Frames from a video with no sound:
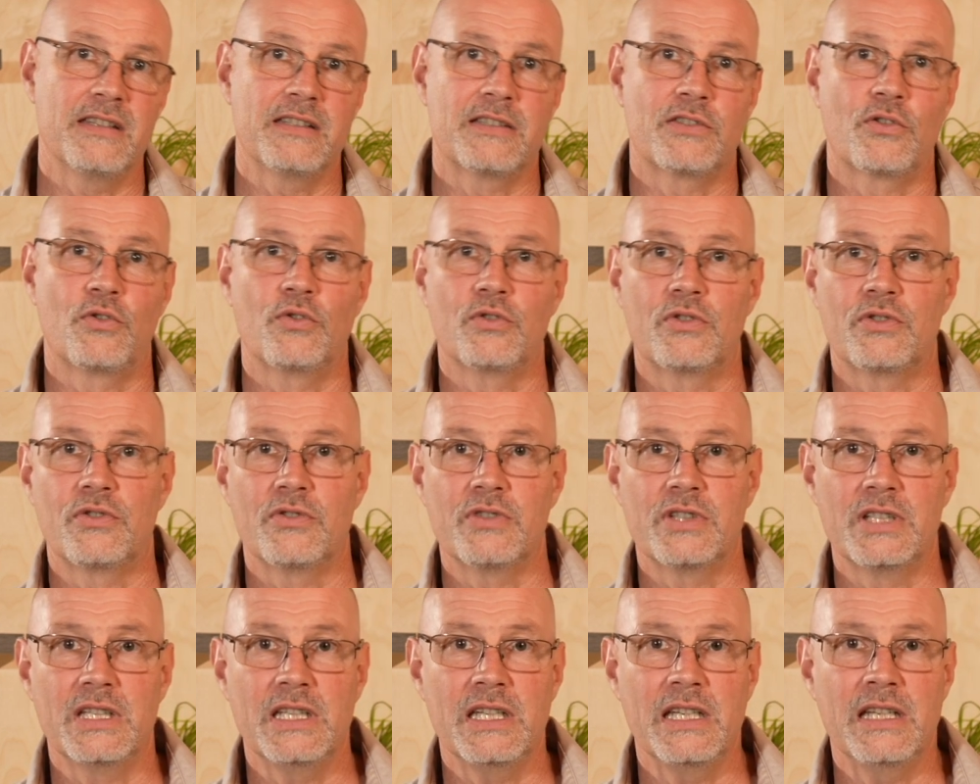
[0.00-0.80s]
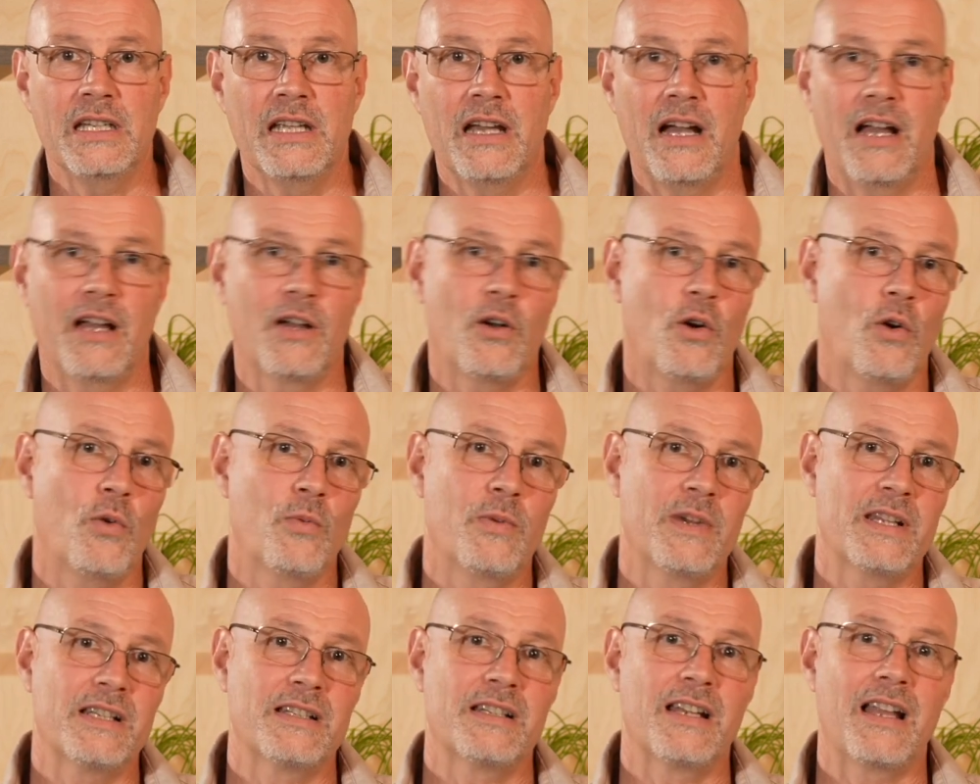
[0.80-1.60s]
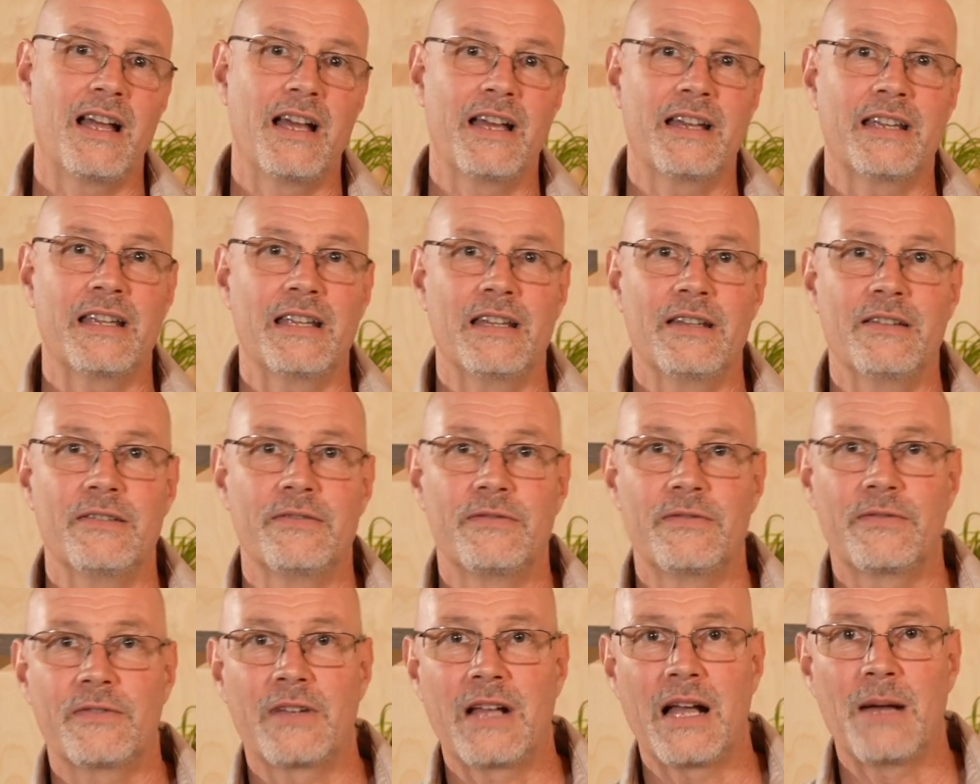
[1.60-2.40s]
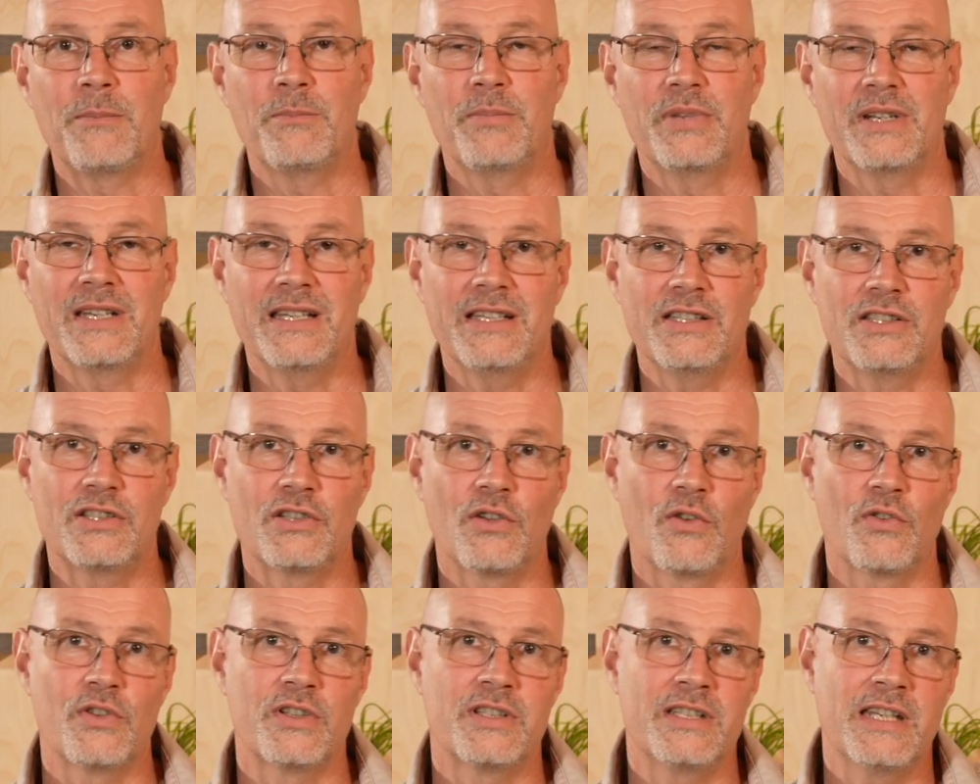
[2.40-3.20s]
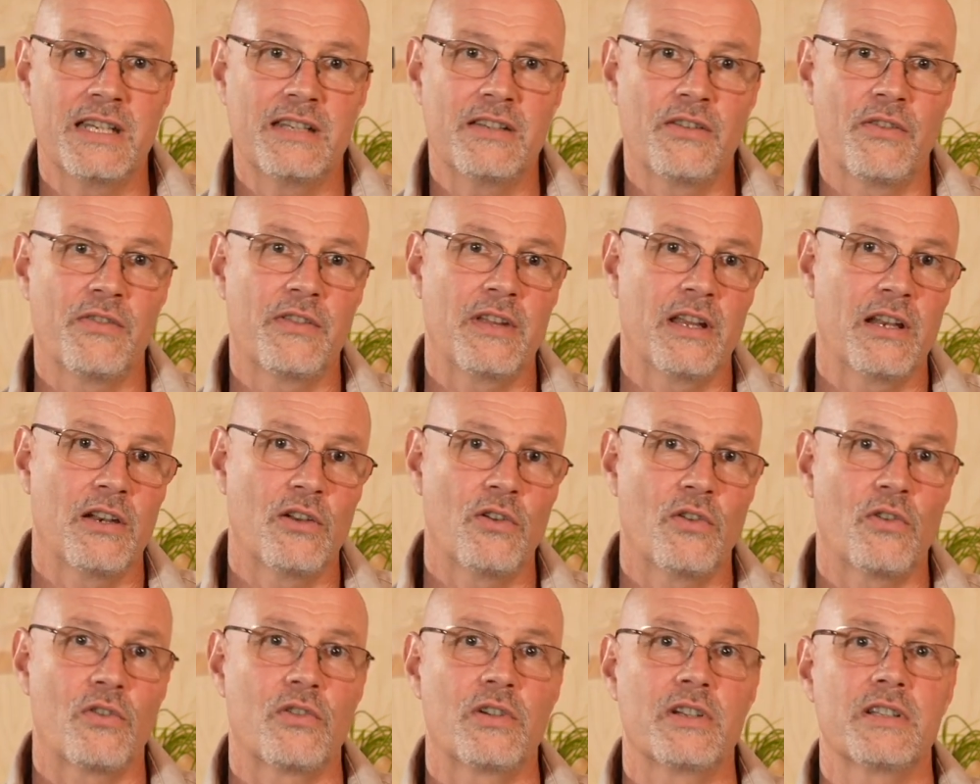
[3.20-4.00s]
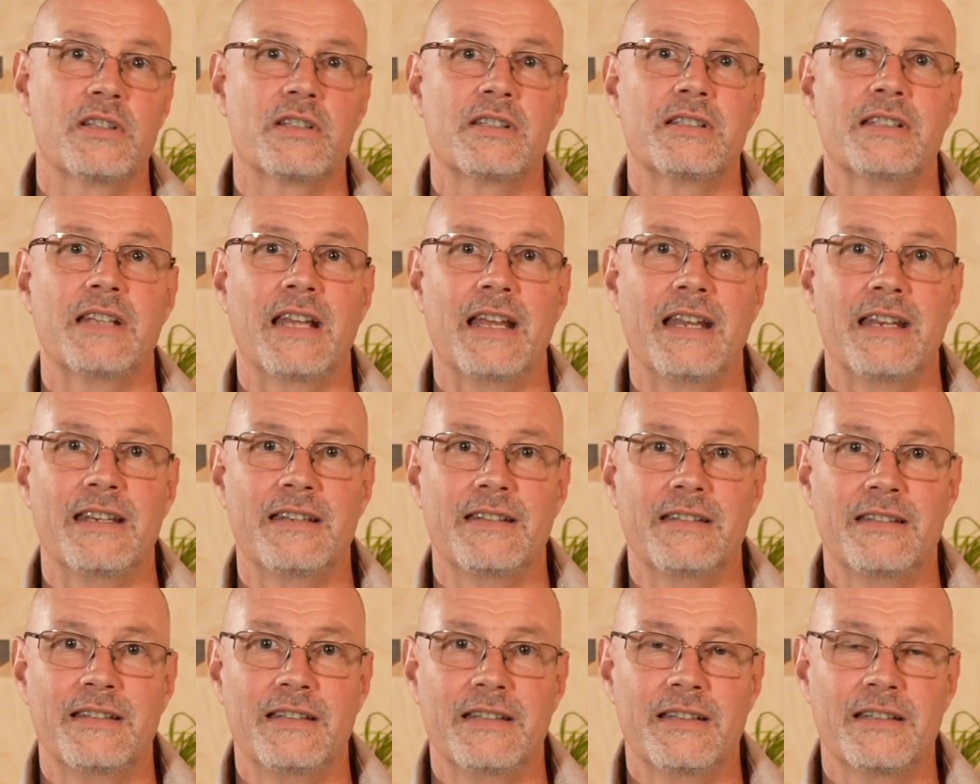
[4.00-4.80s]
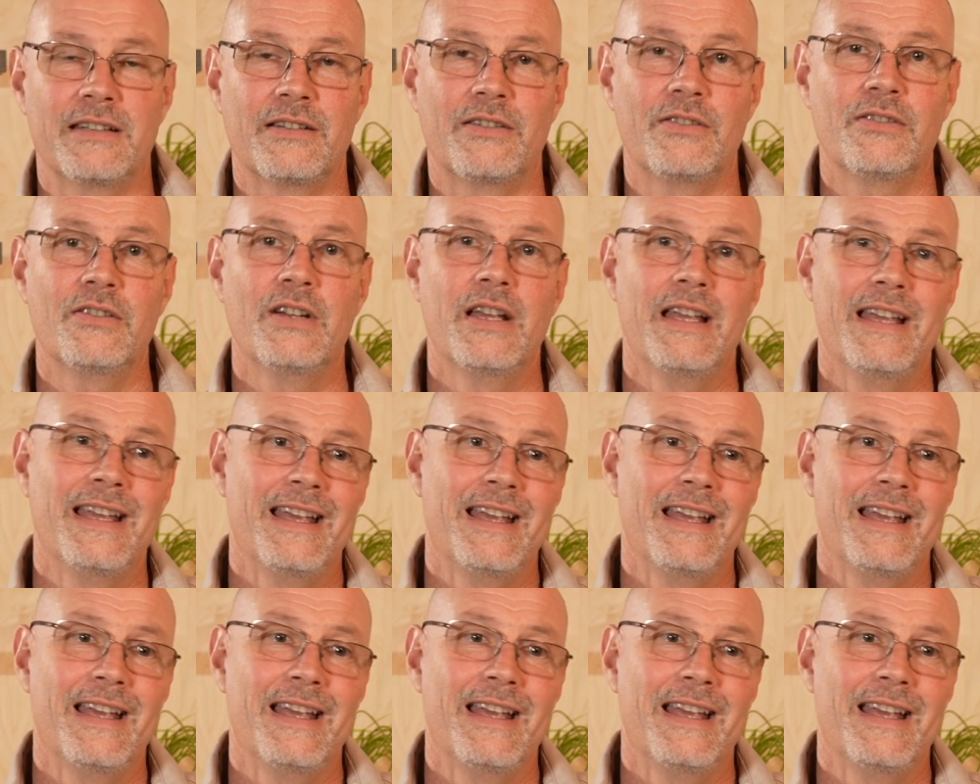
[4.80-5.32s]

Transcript: is good to see. I always like if companies don't sit on their laurels and, you know,